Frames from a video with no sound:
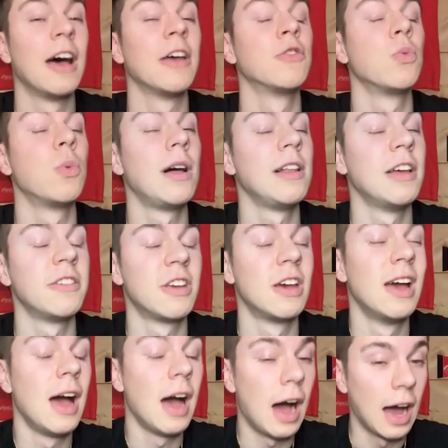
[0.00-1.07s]
as well as
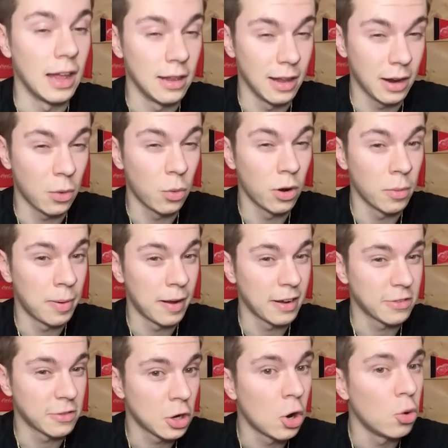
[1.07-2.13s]
I like
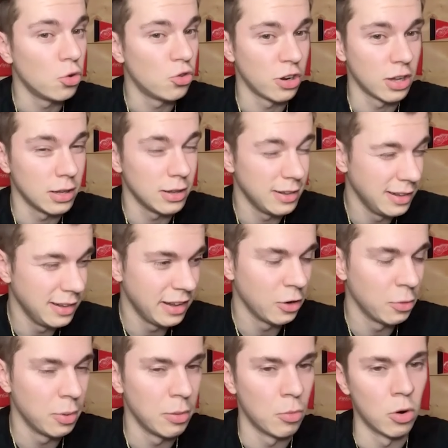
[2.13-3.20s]
Winnipeg's coaching a
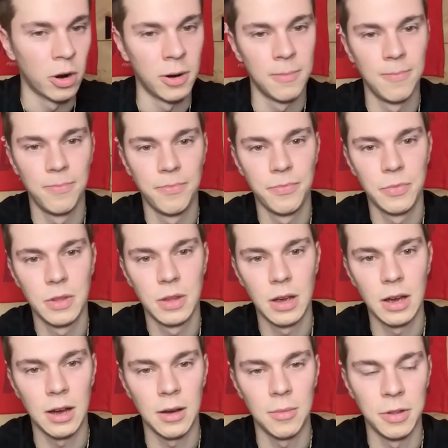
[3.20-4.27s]
little bit more.
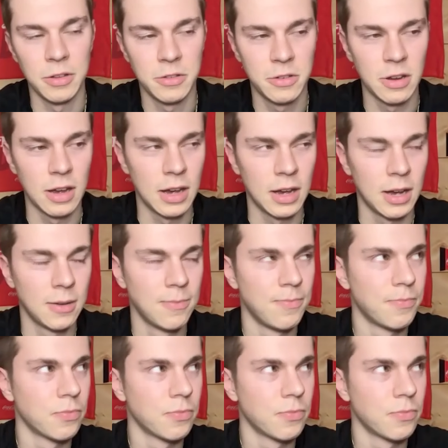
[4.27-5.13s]
Um, it's uh,